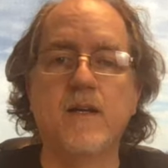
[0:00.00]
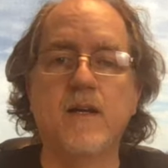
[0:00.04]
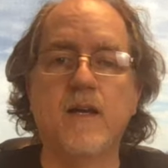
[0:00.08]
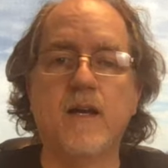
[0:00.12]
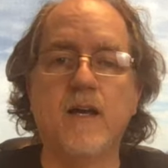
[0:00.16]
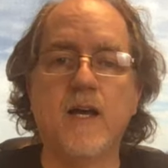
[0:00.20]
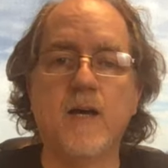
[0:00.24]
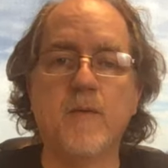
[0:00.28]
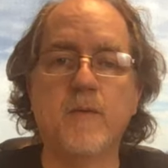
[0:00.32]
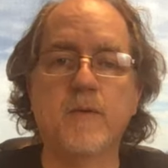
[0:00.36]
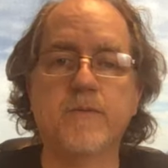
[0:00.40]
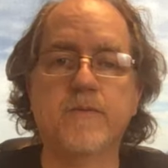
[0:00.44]

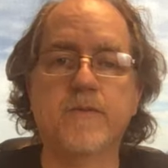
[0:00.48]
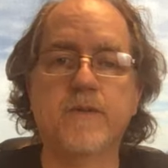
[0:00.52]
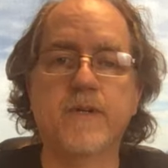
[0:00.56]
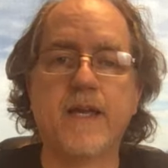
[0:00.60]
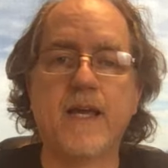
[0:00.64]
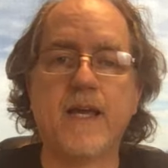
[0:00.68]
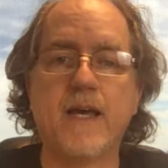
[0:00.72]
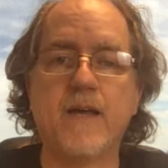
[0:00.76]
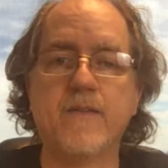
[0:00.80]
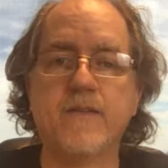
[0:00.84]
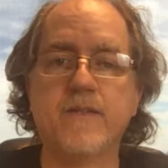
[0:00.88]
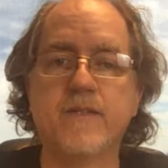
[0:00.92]
But for
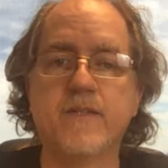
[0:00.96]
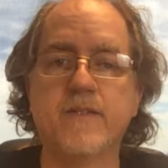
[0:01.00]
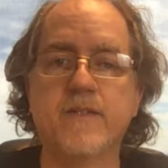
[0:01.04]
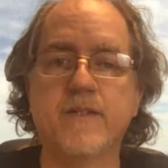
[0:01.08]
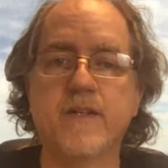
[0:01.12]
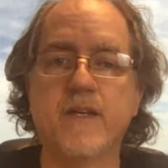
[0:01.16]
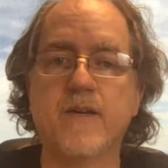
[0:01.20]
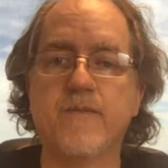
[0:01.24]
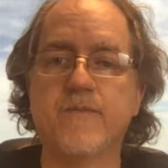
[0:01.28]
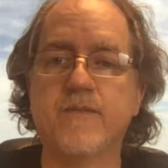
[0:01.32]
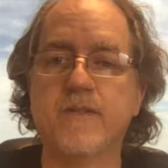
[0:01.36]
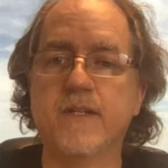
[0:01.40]
now, this is
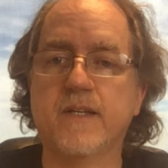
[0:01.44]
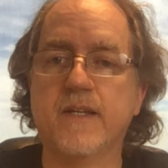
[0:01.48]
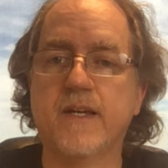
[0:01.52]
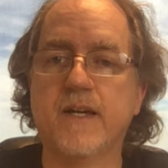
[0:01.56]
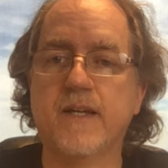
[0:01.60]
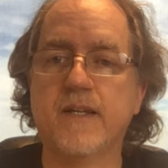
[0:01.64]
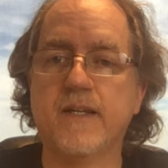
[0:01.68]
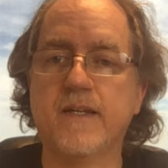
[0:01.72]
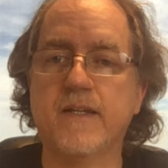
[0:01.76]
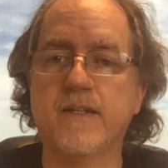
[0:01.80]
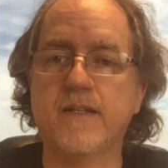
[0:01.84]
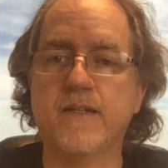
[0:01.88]
enough to
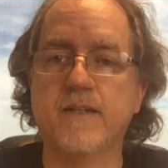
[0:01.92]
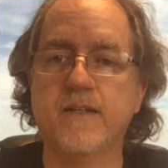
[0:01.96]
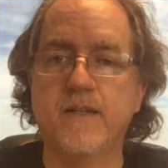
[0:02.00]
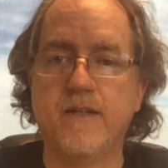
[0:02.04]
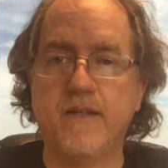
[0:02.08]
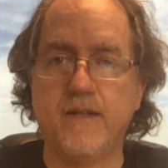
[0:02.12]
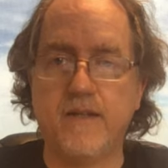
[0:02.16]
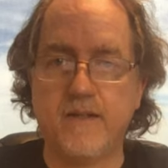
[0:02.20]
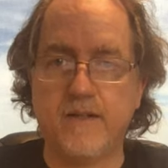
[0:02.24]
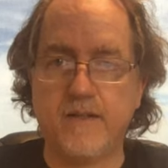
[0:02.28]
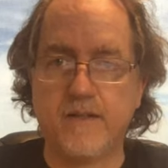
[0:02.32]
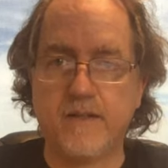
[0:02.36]
kind of
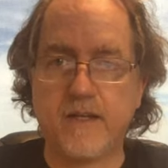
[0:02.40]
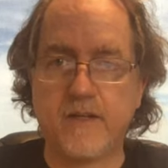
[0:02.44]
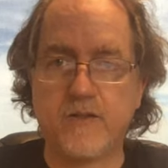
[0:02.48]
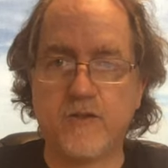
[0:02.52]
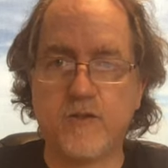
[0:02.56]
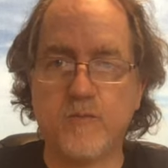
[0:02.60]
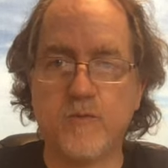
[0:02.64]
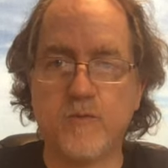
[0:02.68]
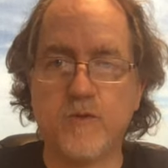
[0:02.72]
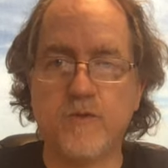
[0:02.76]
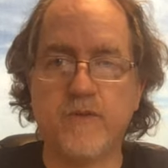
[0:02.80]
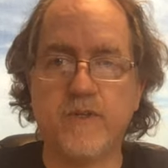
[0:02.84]
get
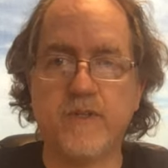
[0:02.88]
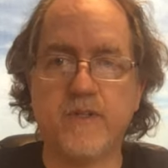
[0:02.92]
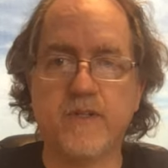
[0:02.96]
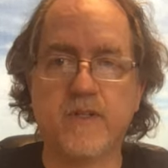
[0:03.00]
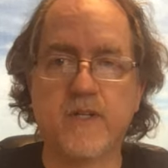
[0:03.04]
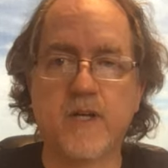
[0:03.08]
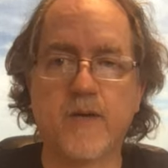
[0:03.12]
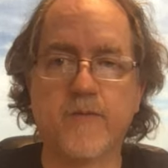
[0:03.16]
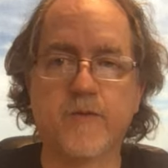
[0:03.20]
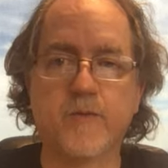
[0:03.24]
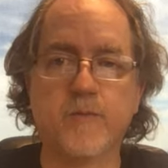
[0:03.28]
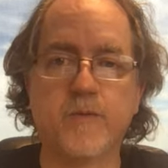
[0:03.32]
you moving
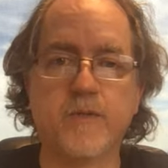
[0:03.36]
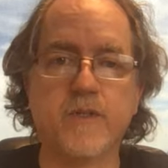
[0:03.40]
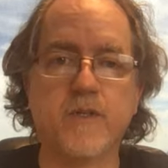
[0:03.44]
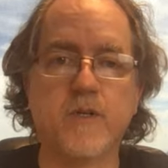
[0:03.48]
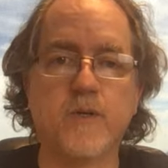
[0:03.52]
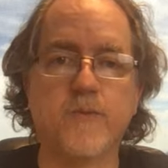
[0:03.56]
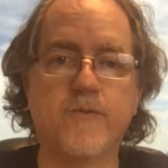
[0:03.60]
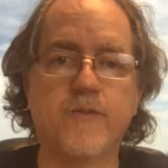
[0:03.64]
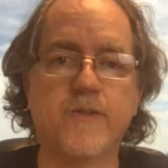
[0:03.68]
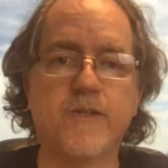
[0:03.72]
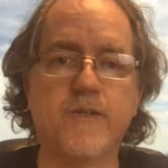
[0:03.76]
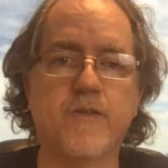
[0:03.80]
comfortably,
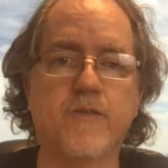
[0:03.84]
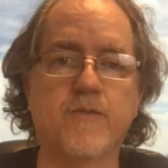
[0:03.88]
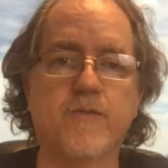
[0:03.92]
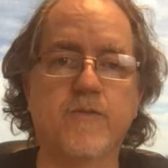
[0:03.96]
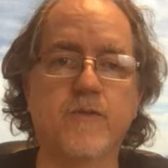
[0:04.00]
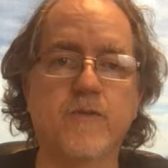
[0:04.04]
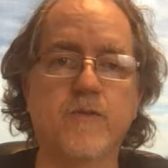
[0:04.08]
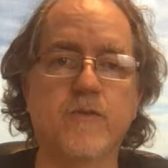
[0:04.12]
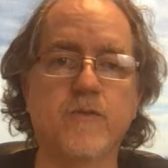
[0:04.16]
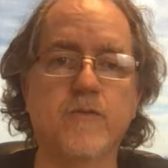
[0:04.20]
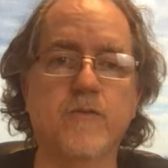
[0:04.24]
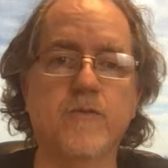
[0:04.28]
hopefully,
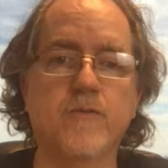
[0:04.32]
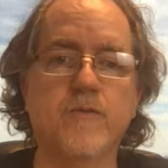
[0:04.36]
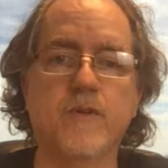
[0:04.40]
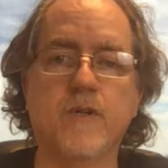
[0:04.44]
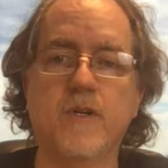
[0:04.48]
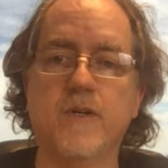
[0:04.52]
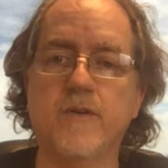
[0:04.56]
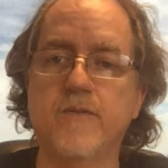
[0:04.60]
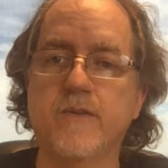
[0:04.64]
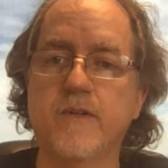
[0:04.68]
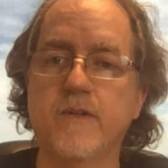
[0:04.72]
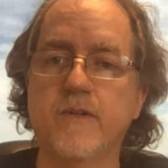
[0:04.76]
through
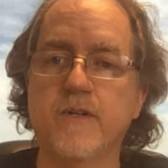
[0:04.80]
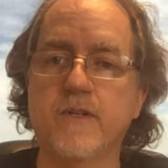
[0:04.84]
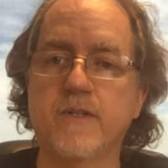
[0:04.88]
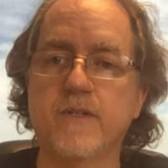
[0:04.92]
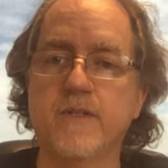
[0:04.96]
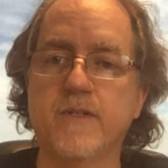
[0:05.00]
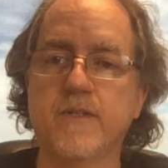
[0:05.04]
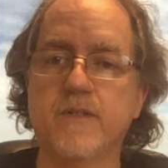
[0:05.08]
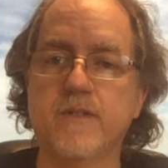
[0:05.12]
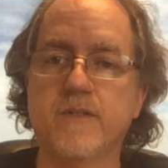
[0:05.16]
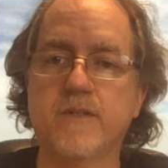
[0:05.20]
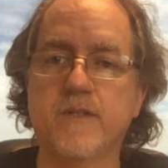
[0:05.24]

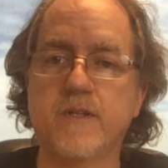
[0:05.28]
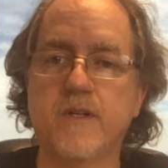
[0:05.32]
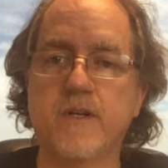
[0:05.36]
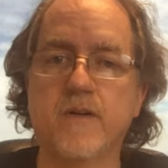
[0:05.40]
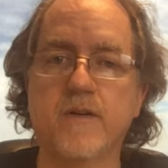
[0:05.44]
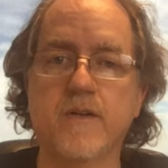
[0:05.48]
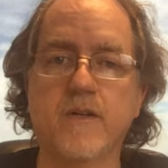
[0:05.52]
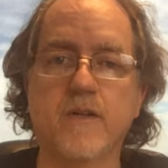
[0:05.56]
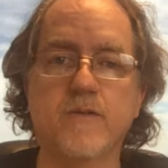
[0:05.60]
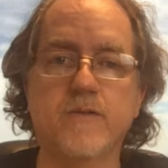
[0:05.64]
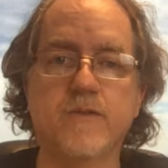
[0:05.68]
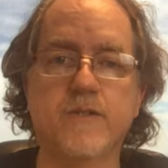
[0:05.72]
various
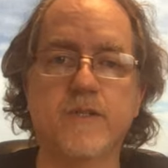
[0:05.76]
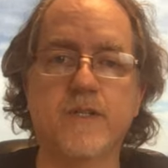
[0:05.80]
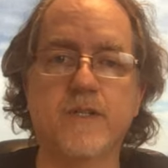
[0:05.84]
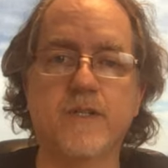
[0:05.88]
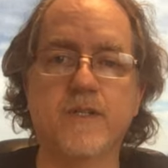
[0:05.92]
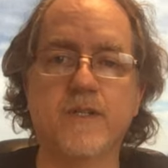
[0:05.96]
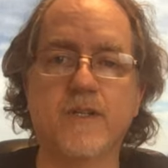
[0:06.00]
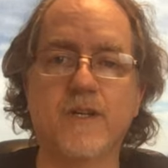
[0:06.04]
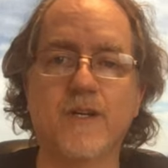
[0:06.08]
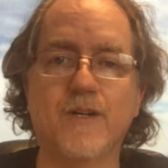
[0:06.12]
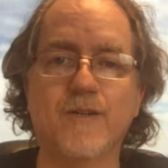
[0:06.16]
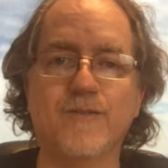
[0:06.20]
scenarios
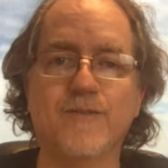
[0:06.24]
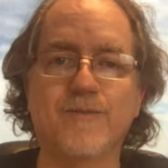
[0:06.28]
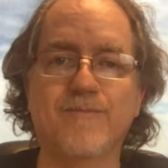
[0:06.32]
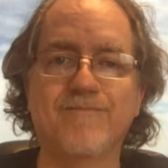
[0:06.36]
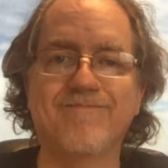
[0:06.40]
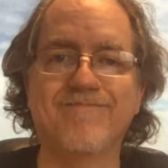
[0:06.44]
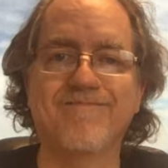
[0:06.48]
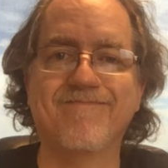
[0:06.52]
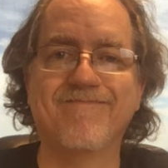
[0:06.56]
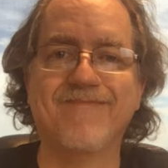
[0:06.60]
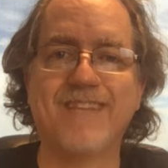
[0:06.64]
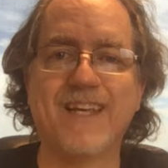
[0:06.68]
in code.
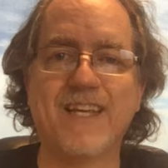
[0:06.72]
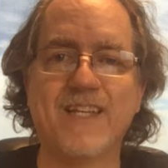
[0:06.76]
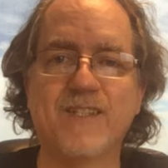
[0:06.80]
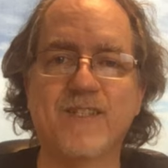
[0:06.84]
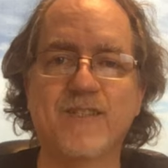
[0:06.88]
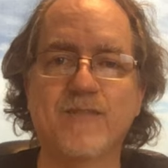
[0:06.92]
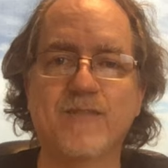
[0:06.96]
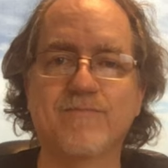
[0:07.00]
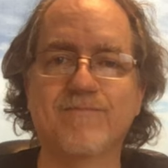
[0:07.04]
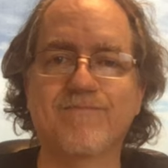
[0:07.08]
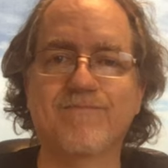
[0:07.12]
Thanks.